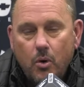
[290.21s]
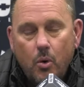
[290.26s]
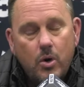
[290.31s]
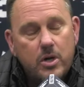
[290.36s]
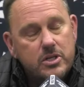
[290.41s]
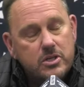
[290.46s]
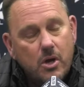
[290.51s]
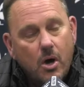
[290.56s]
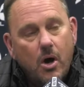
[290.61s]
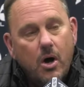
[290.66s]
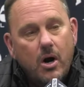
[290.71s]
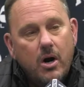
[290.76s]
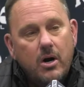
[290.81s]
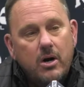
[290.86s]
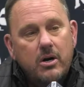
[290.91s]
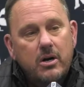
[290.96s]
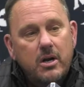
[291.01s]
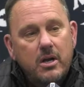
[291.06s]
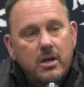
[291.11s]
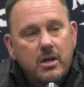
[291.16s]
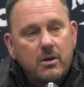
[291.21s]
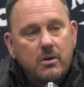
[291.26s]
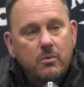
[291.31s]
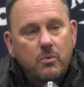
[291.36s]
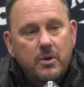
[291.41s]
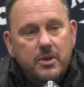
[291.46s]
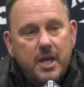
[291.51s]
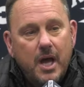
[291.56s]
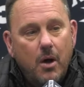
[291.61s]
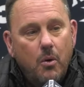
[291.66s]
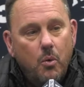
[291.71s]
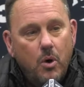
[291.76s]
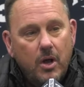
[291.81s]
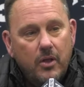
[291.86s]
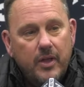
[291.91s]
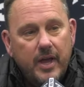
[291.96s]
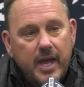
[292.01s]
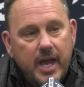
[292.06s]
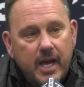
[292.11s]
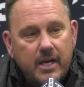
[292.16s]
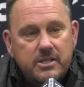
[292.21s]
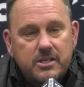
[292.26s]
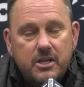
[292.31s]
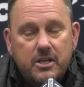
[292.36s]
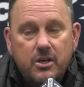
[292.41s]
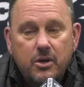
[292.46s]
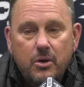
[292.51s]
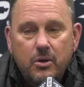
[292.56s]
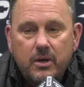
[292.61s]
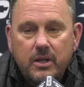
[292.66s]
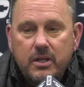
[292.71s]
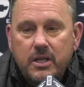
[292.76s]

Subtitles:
it always are, with how well they execute.